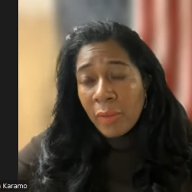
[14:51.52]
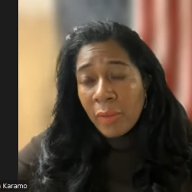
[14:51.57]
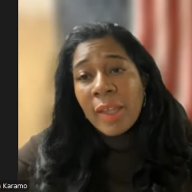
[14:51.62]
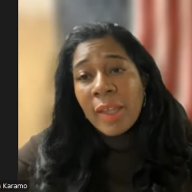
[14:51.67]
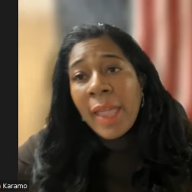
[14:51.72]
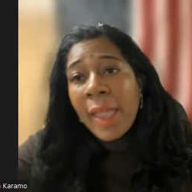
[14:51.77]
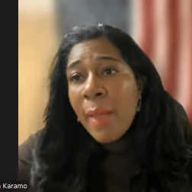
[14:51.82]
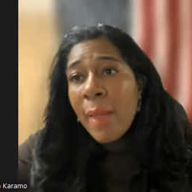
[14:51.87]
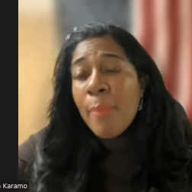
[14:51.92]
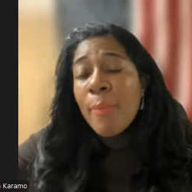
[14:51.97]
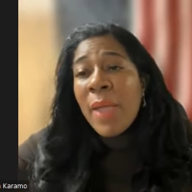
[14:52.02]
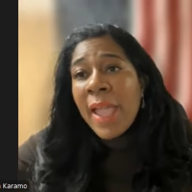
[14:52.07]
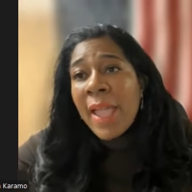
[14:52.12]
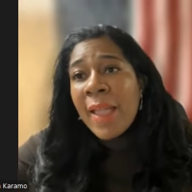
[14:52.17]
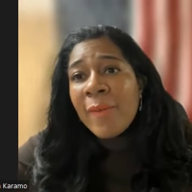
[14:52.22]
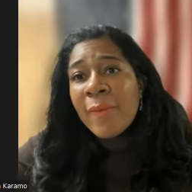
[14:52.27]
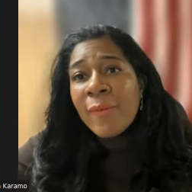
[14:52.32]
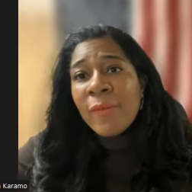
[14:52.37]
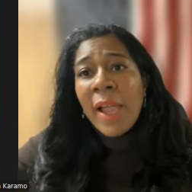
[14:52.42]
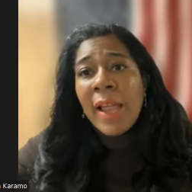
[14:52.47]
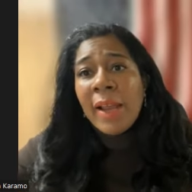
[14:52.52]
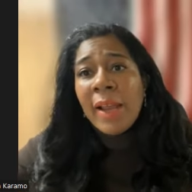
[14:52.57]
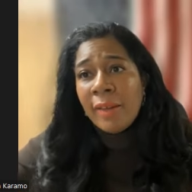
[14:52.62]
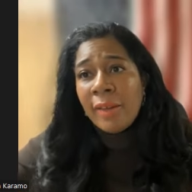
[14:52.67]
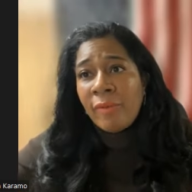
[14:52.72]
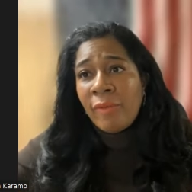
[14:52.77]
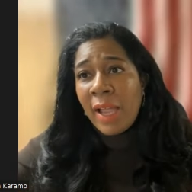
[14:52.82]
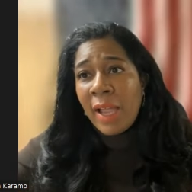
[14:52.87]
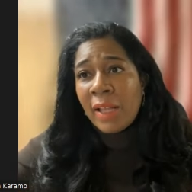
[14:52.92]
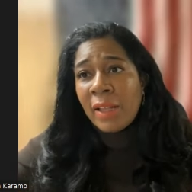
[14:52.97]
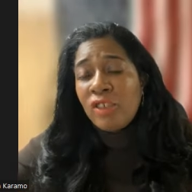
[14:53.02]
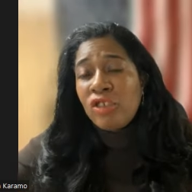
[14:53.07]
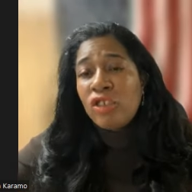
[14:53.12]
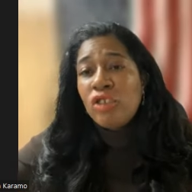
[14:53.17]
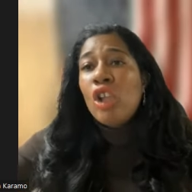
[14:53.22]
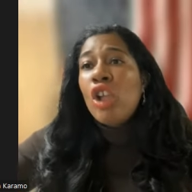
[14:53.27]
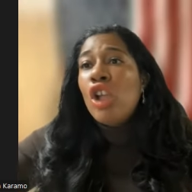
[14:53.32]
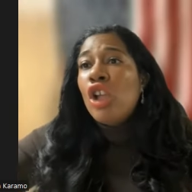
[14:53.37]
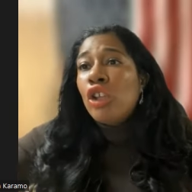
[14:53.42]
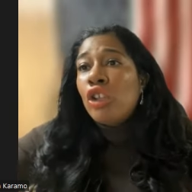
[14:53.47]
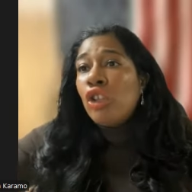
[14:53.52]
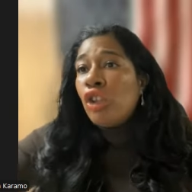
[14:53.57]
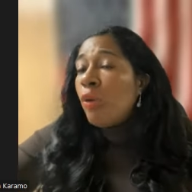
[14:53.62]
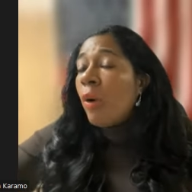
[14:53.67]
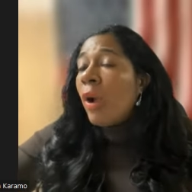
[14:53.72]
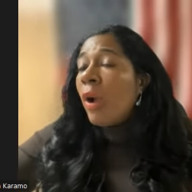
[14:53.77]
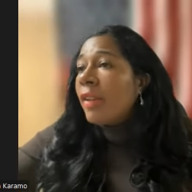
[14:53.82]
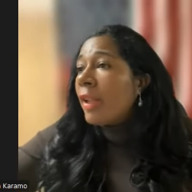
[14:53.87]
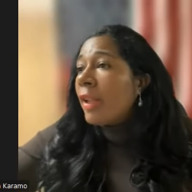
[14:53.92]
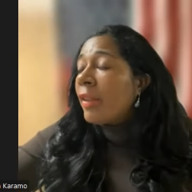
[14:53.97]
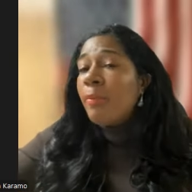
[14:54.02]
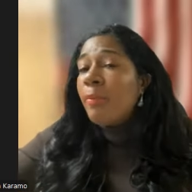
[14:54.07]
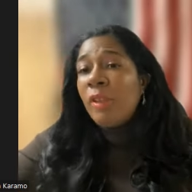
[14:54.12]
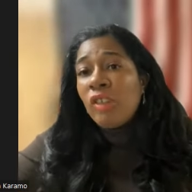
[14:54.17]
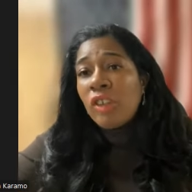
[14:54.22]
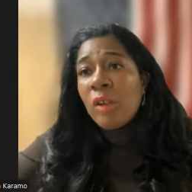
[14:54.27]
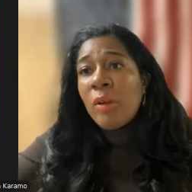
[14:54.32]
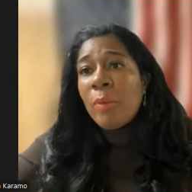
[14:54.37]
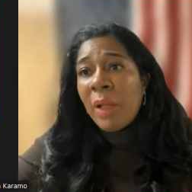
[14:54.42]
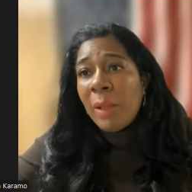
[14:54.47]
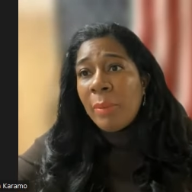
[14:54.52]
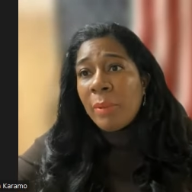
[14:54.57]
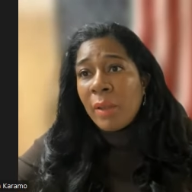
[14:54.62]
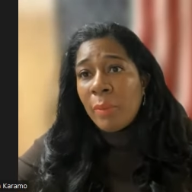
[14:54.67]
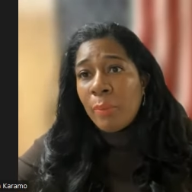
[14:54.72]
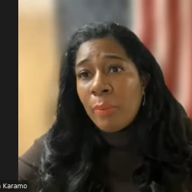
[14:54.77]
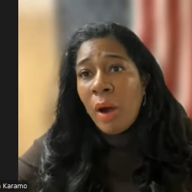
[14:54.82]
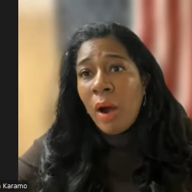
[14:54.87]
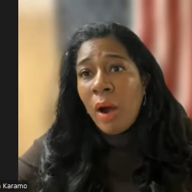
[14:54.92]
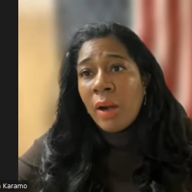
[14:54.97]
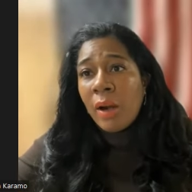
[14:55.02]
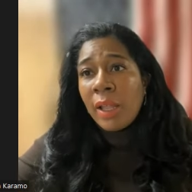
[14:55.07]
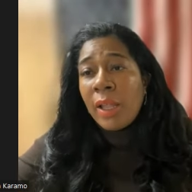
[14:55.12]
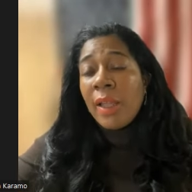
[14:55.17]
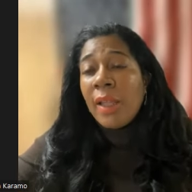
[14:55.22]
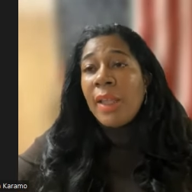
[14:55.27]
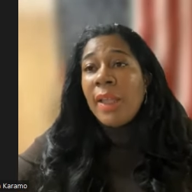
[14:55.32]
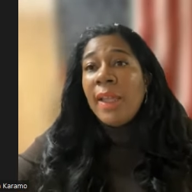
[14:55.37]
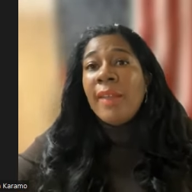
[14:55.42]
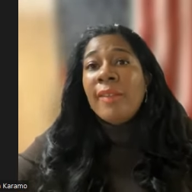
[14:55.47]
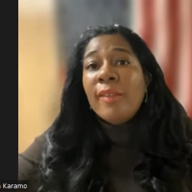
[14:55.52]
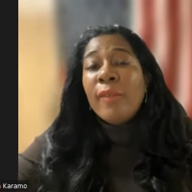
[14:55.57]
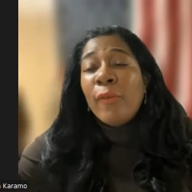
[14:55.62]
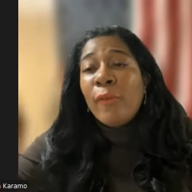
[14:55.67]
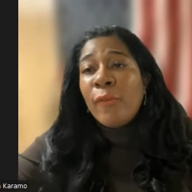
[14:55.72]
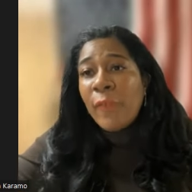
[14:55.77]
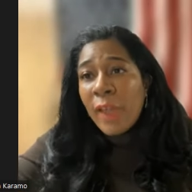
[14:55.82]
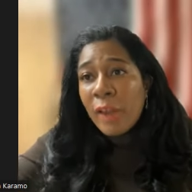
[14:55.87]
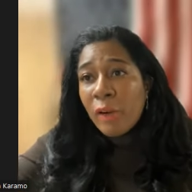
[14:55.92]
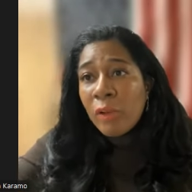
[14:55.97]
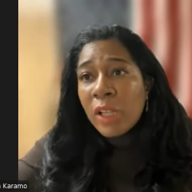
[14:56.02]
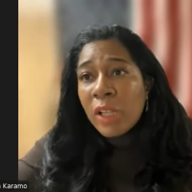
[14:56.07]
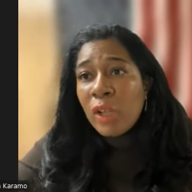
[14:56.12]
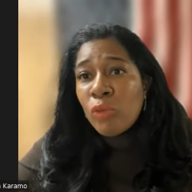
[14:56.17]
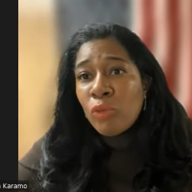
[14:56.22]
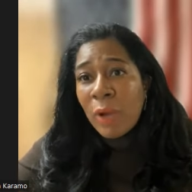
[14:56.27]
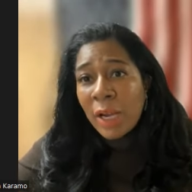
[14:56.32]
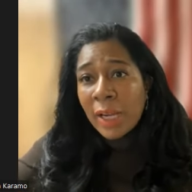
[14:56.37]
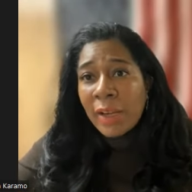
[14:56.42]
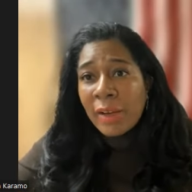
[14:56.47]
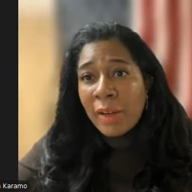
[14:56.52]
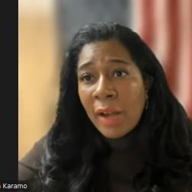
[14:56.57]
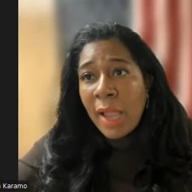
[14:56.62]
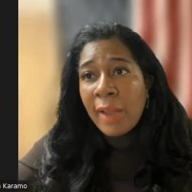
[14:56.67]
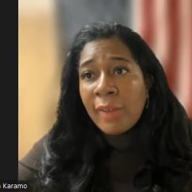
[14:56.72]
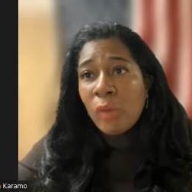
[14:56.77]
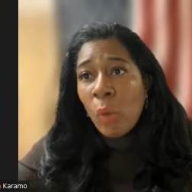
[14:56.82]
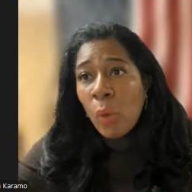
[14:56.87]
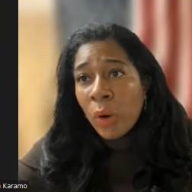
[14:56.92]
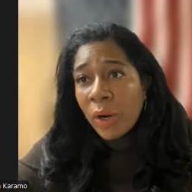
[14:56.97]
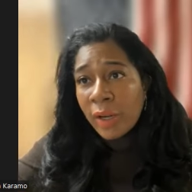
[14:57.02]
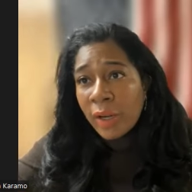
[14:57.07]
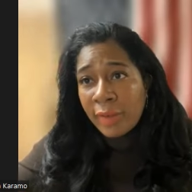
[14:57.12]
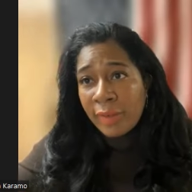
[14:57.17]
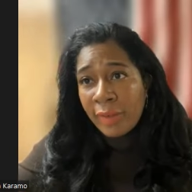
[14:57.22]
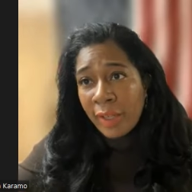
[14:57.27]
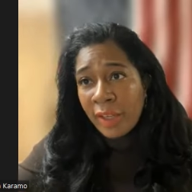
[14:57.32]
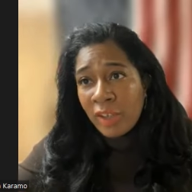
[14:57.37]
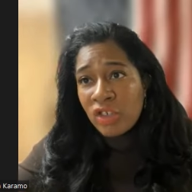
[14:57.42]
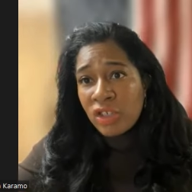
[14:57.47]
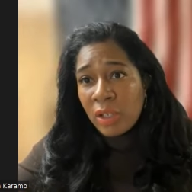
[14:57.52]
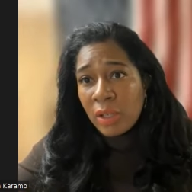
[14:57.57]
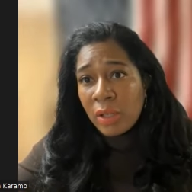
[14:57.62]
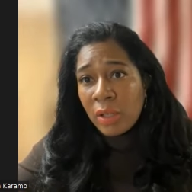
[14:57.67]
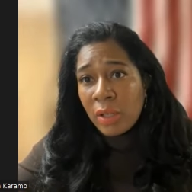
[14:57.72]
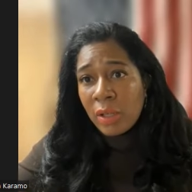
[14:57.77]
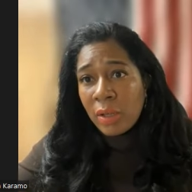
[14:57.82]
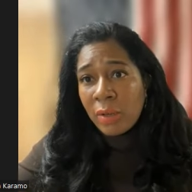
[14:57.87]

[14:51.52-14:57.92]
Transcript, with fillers: campaign finance violations. You are taking the Michigan Republican Party is a federally recognized organization,